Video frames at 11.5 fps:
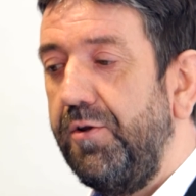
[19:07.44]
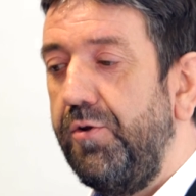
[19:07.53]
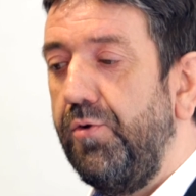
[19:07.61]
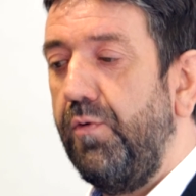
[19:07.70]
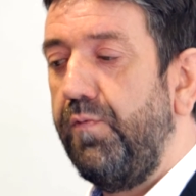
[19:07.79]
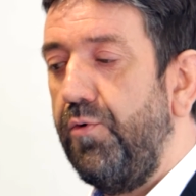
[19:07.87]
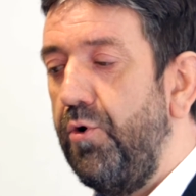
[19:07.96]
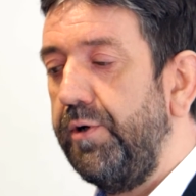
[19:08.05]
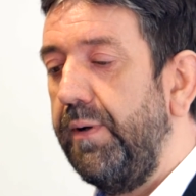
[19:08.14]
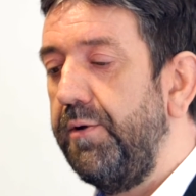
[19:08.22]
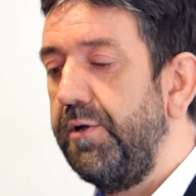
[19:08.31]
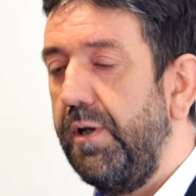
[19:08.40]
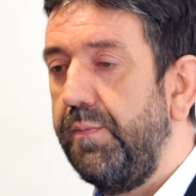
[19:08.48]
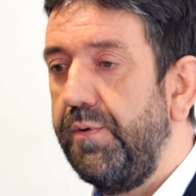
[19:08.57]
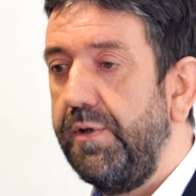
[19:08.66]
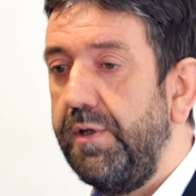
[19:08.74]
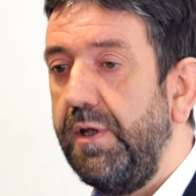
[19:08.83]
your foreground
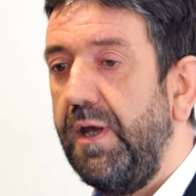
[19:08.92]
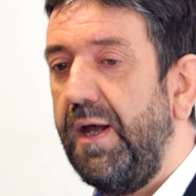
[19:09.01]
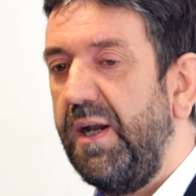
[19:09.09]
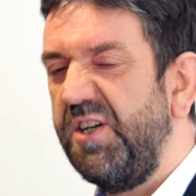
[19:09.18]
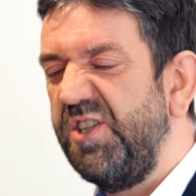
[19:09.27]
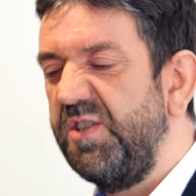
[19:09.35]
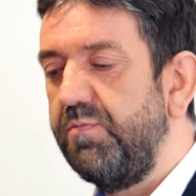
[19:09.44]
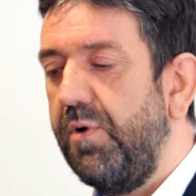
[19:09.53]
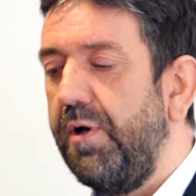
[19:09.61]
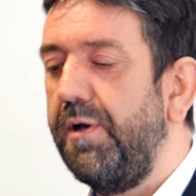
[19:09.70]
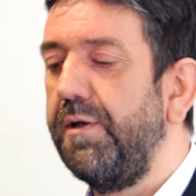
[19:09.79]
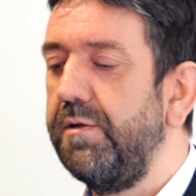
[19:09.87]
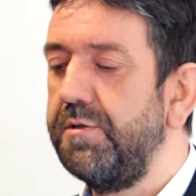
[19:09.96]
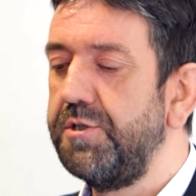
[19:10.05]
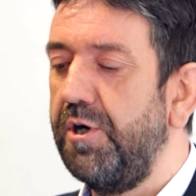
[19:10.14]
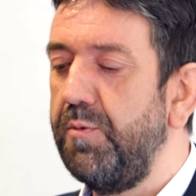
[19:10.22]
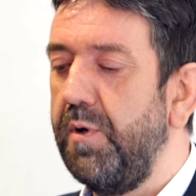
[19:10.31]
IP actually is mine.
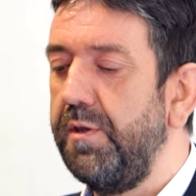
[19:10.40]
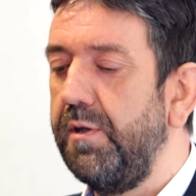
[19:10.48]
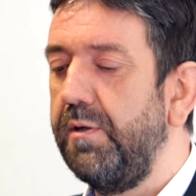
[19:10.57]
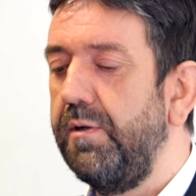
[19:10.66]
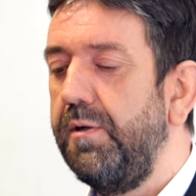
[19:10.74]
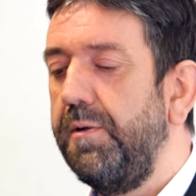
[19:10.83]
Sorry about that.